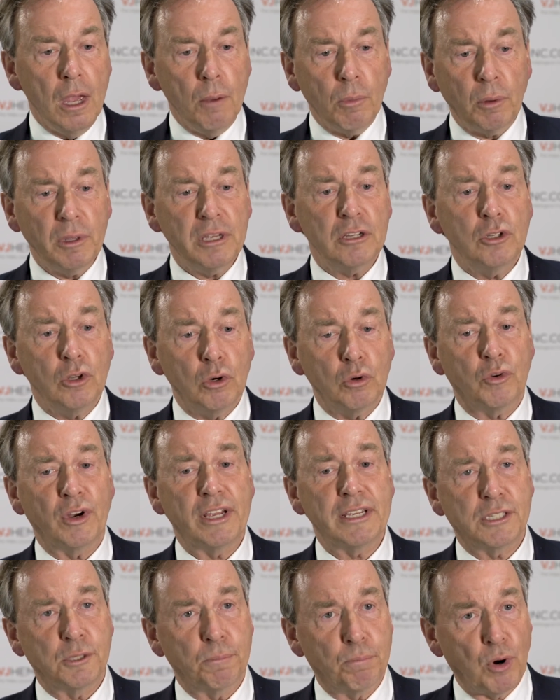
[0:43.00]
Probably no
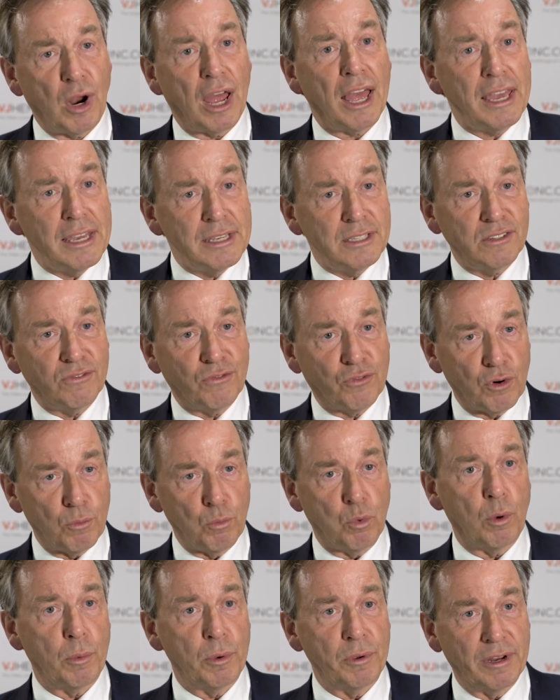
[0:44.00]
great surprise
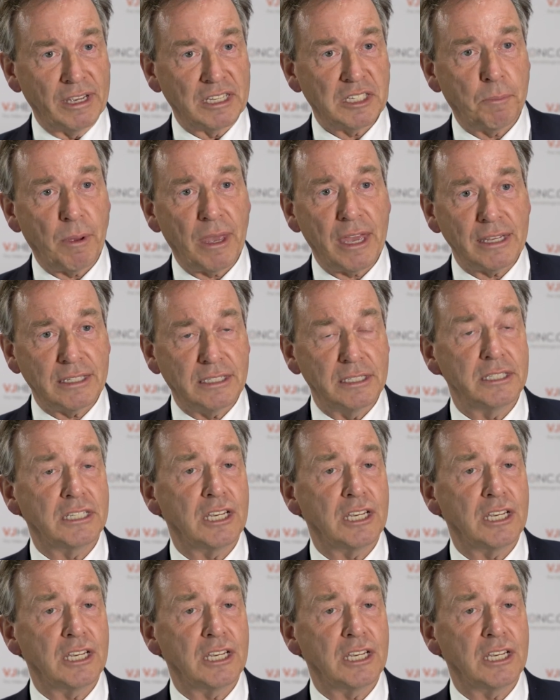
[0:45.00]
from what we would expect